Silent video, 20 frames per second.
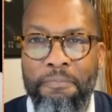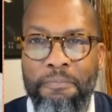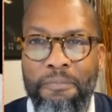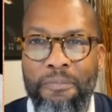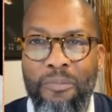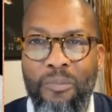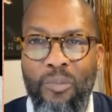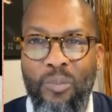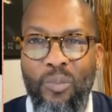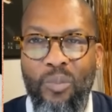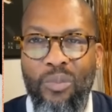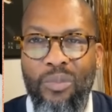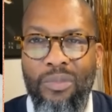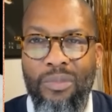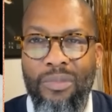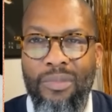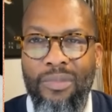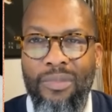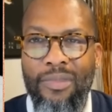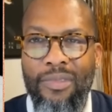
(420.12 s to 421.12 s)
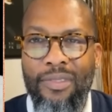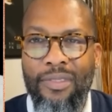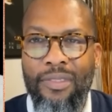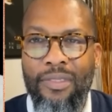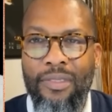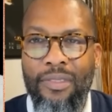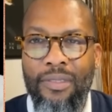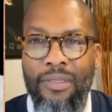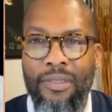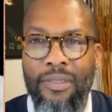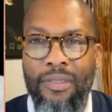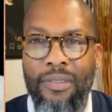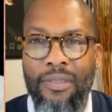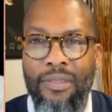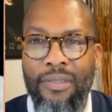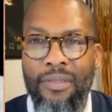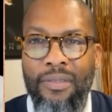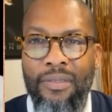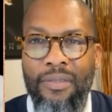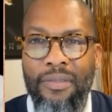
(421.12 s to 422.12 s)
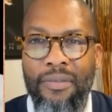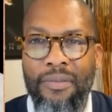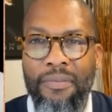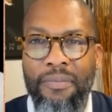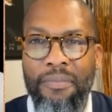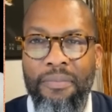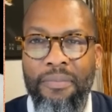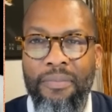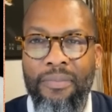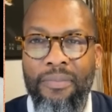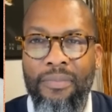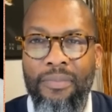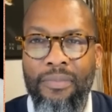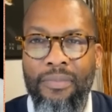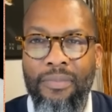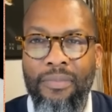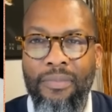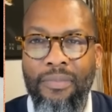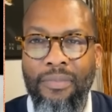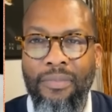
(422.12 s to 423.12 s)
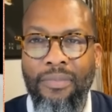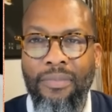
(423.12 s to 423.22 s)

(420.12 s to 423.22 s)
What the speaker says: [no speech]